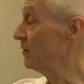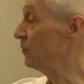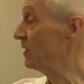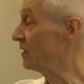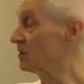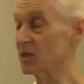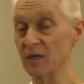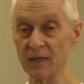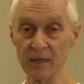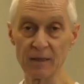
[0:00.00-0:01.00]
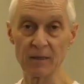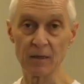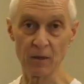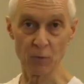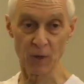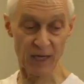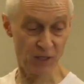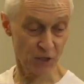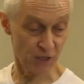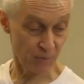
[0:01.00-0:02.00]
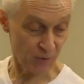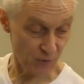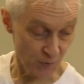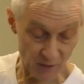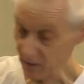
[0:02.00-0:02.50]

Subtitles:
we could see a relationship between